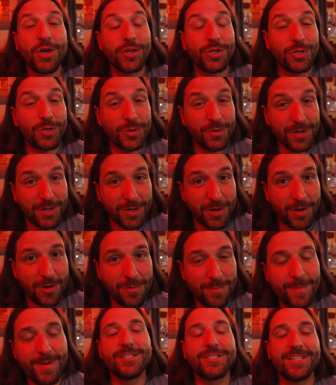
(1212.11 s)

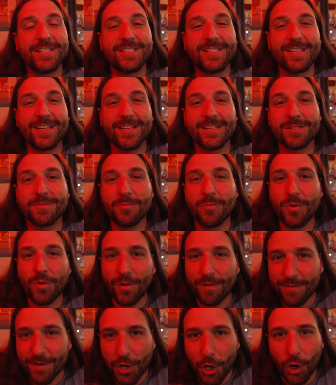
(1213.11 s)
Unicum. She said it's more
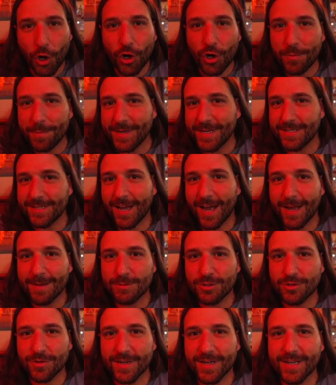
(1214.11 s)
of an herby type
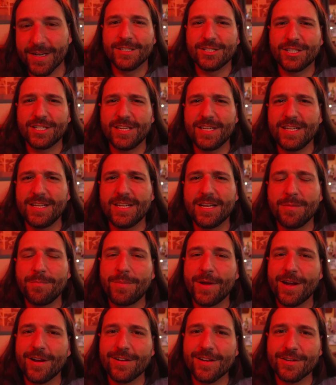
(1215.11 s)
drink. She
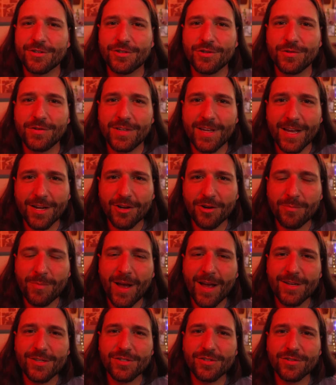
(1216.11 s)
compared it to
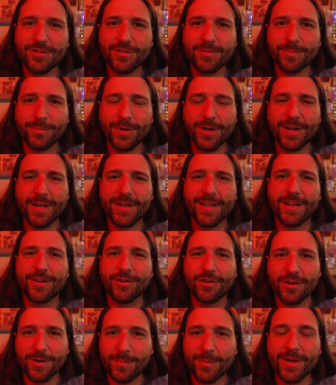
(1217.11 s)
Jägermeister, but in
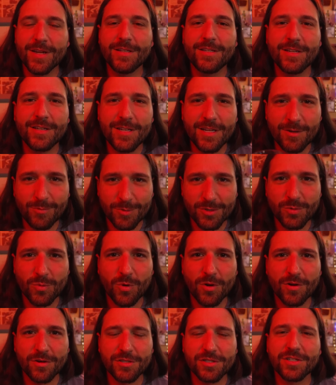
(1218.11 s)
her opinion, it was
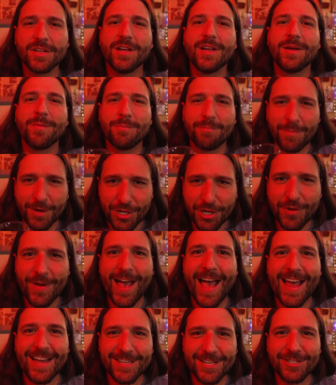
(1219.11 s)
worse, but you
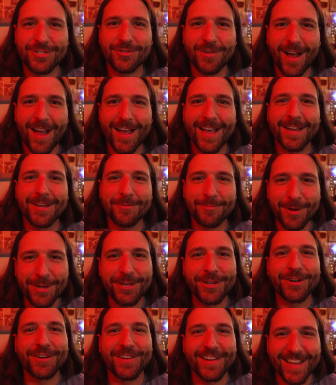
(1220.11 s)
had to try it when
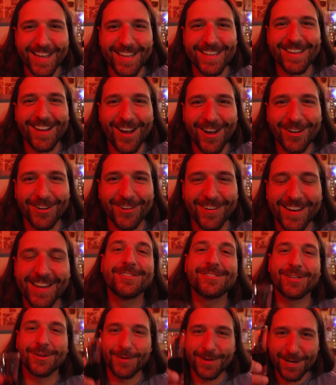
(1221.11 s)
you're in Hungary.
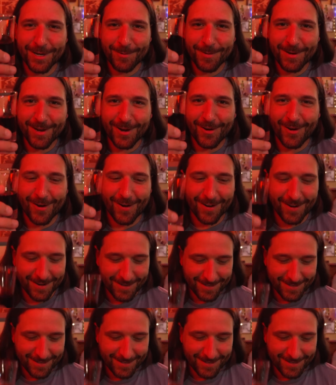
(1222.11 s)
So here we are.